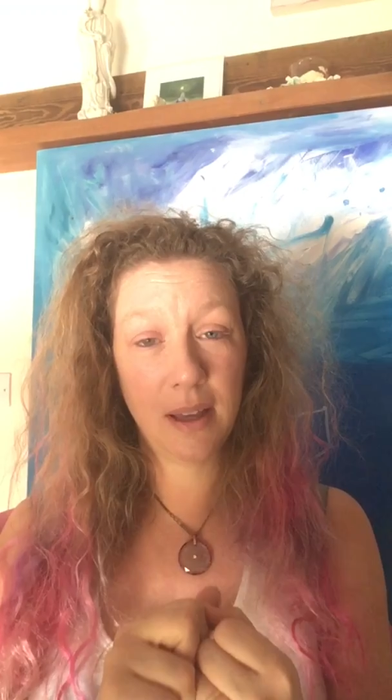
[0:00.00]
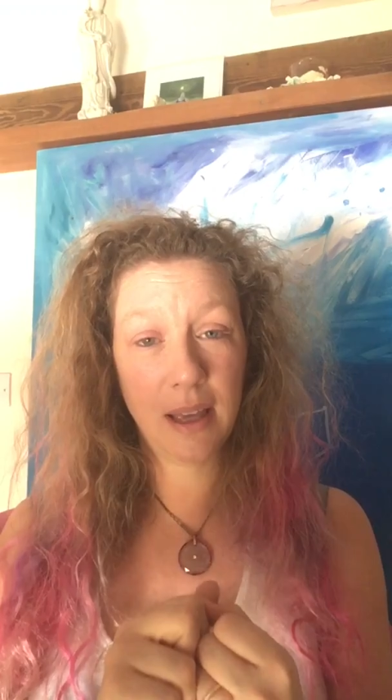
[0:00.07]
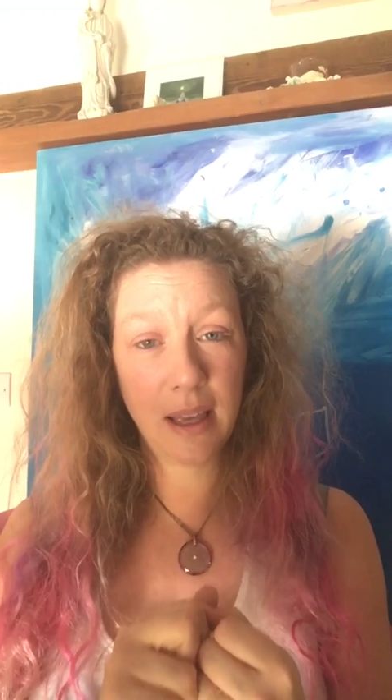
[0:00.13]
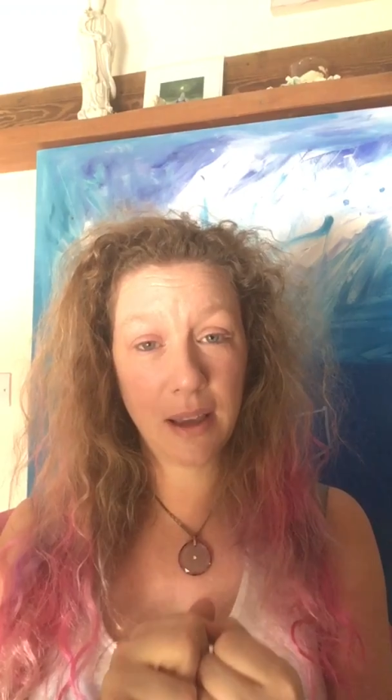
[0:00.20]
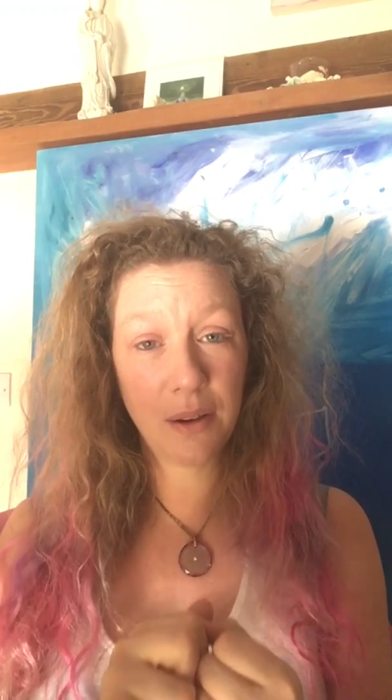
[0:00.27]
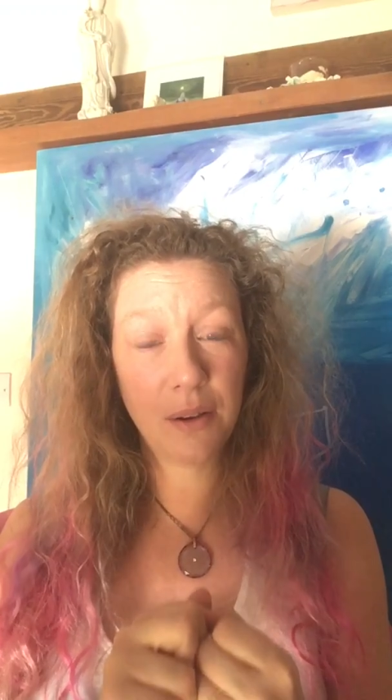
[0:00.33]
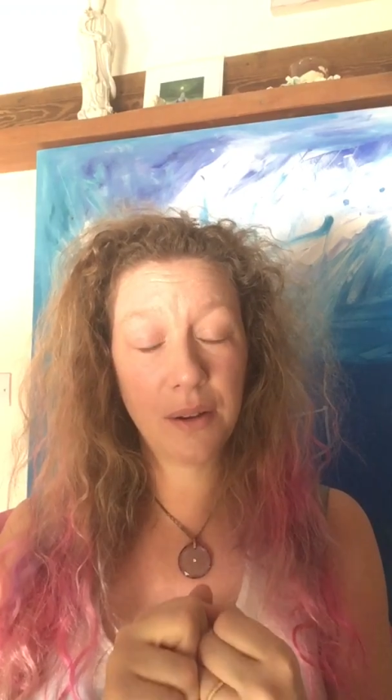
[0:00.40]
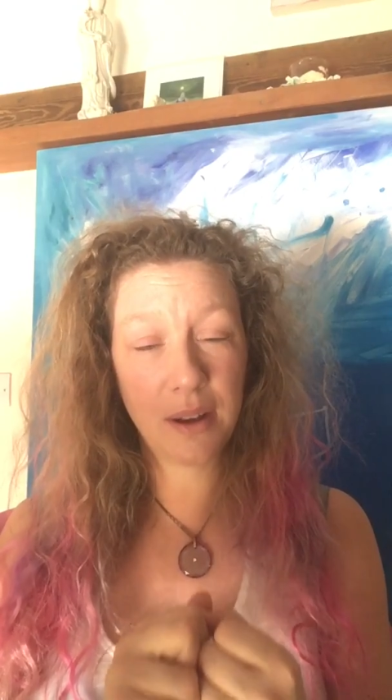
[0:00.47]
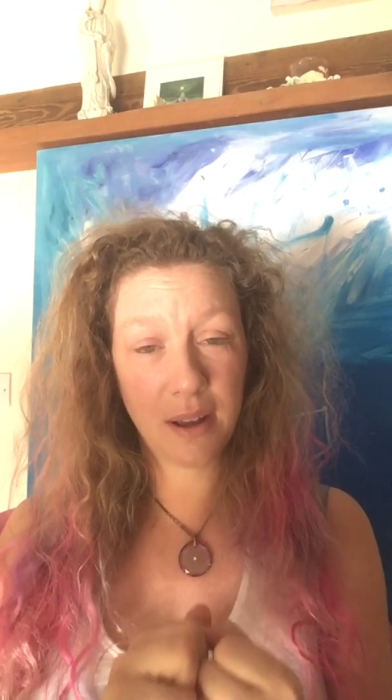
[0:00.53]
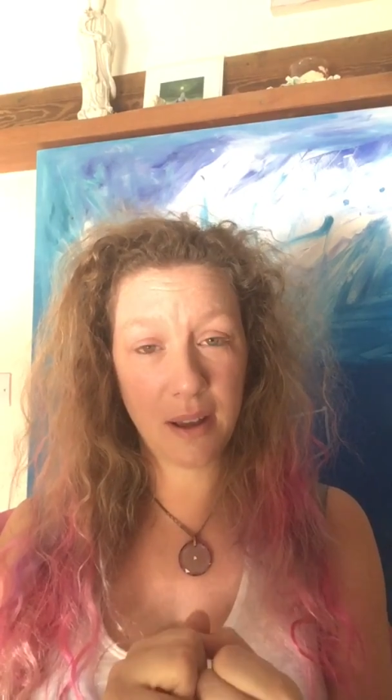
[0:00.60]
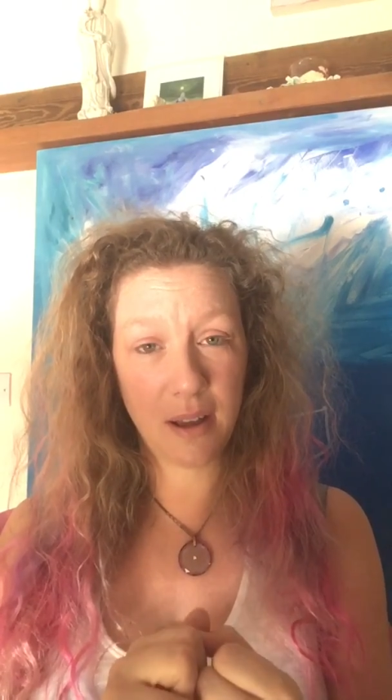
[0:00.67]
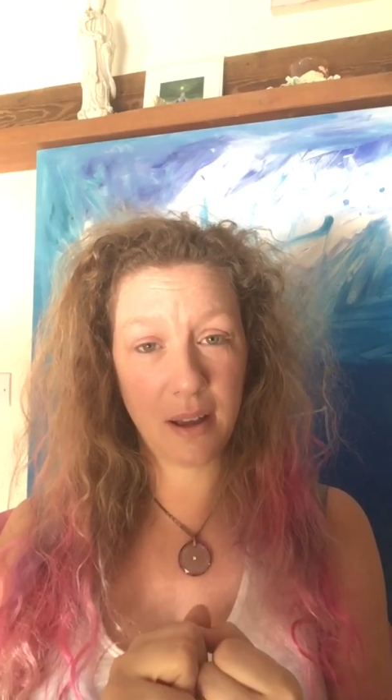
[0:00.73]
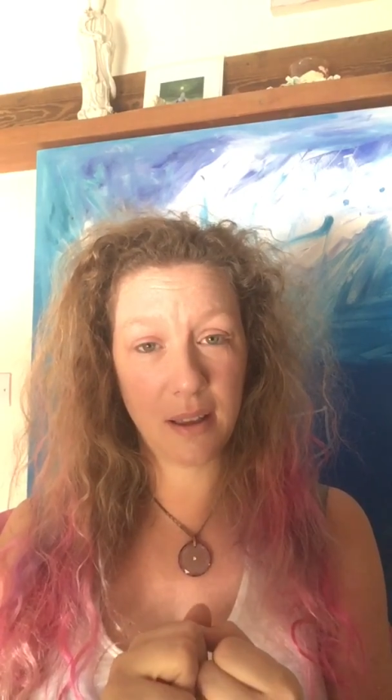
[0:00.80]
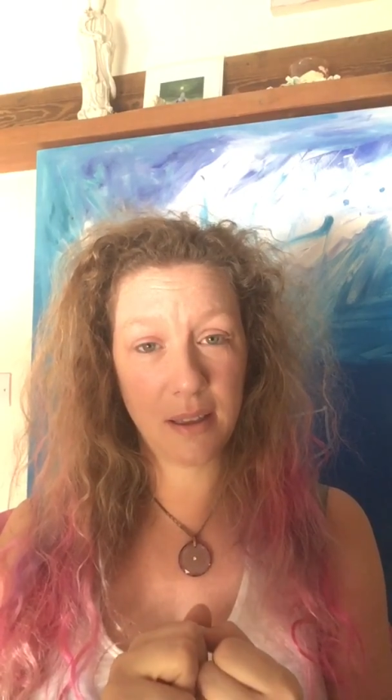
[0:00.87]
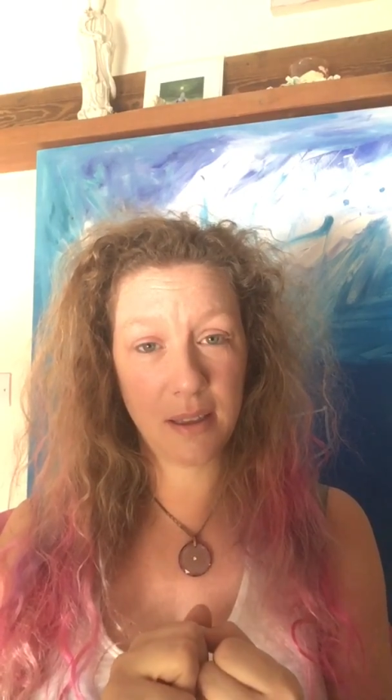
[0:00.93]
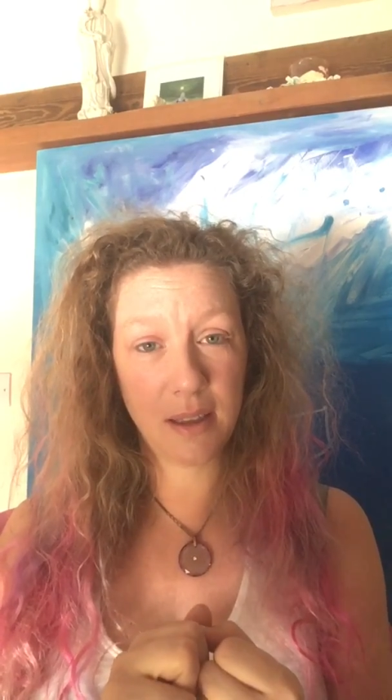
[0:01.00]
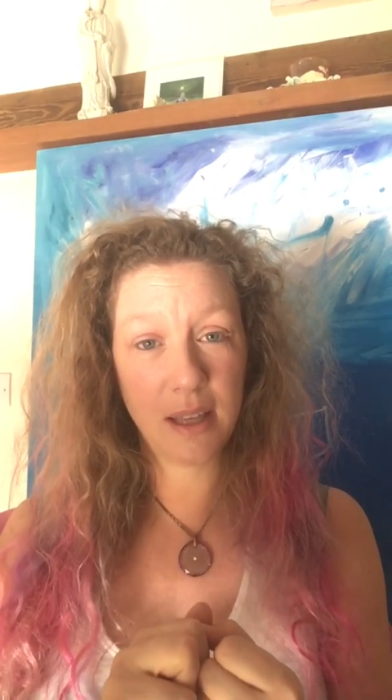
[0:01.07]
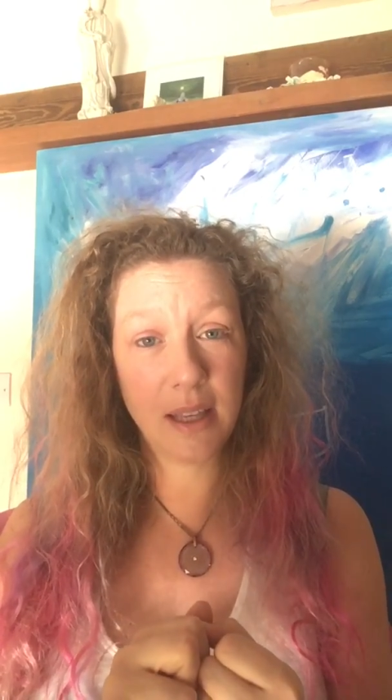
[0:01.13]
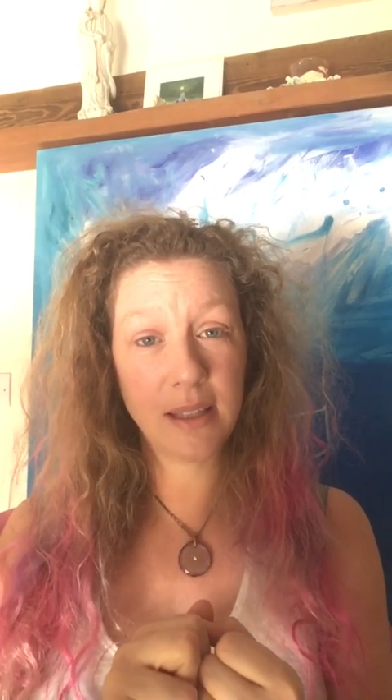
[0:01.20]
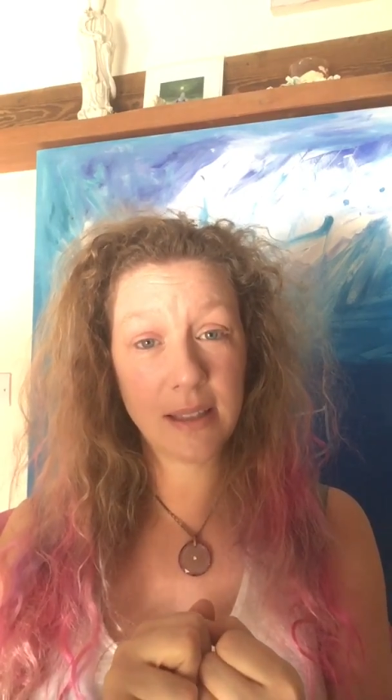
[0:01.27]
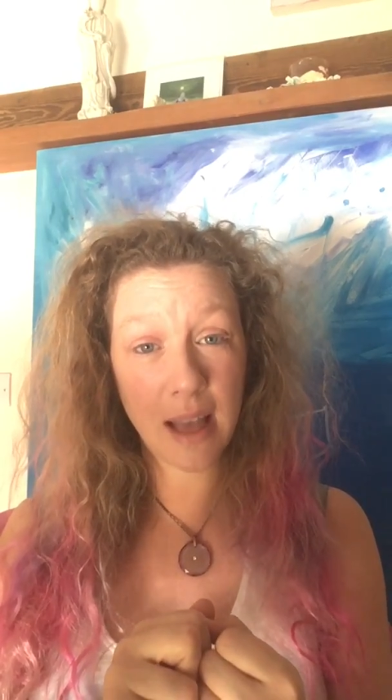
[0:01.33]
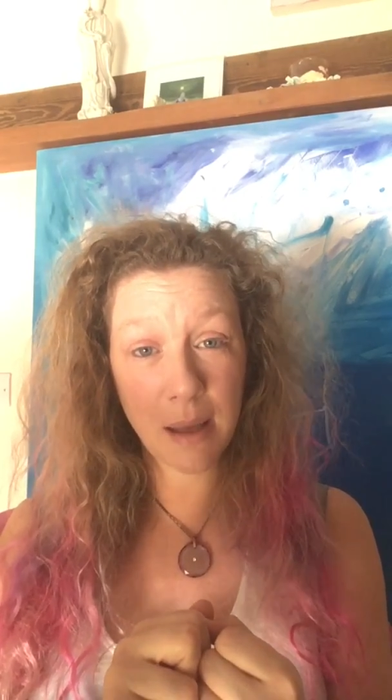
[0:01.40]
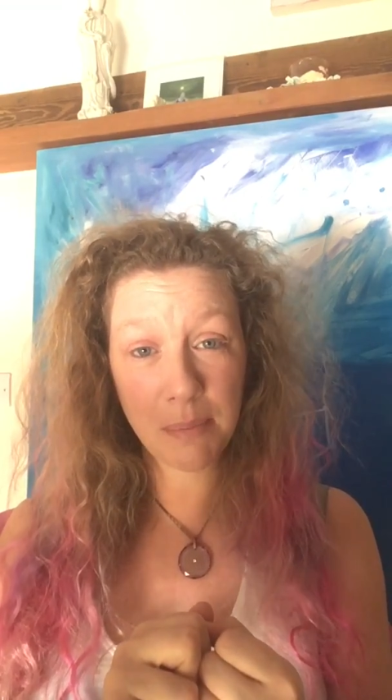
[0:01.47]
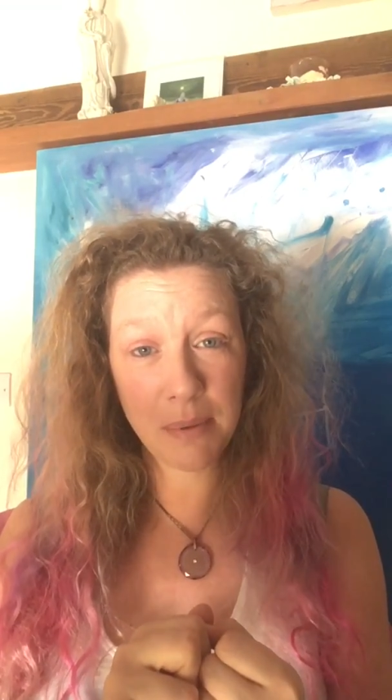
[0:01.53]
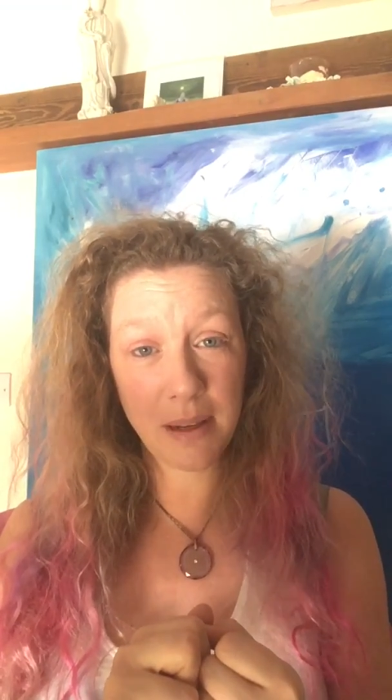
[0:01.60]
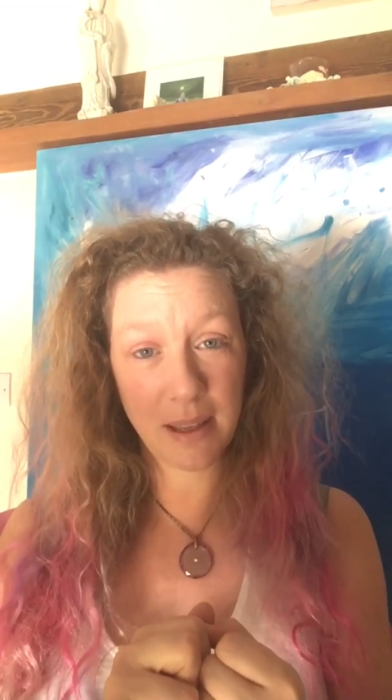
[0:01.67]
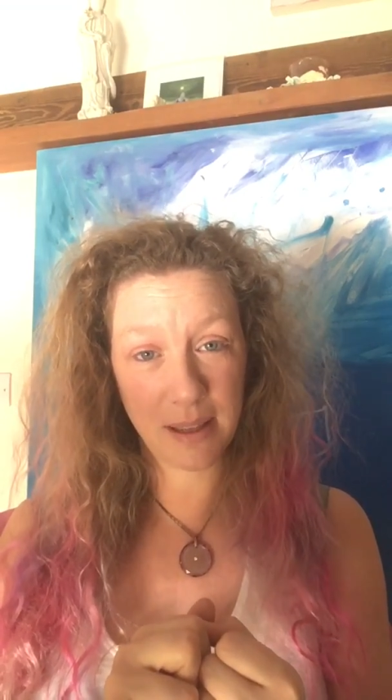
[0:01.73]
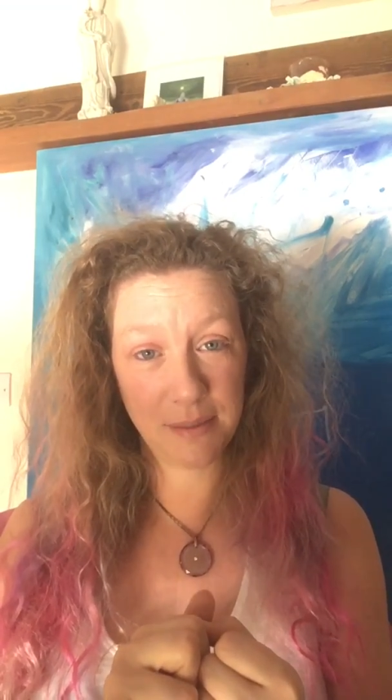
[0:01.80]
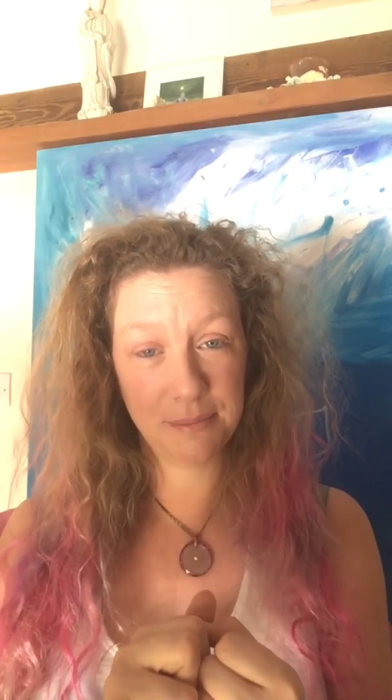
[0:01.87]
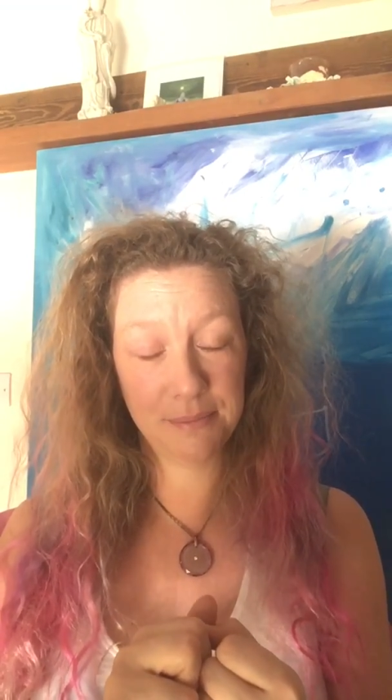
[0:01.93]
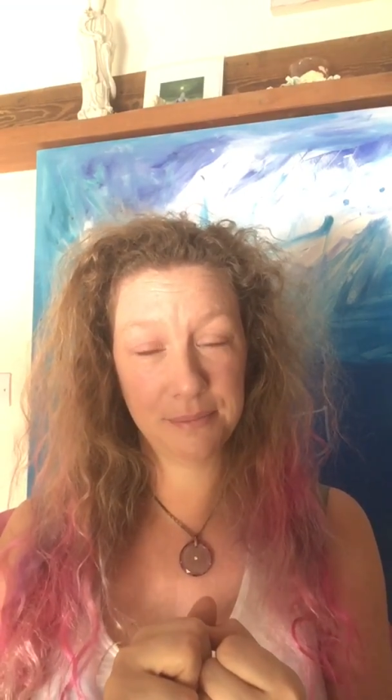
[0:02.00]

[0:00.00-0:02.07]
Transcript: here on Earth is happening.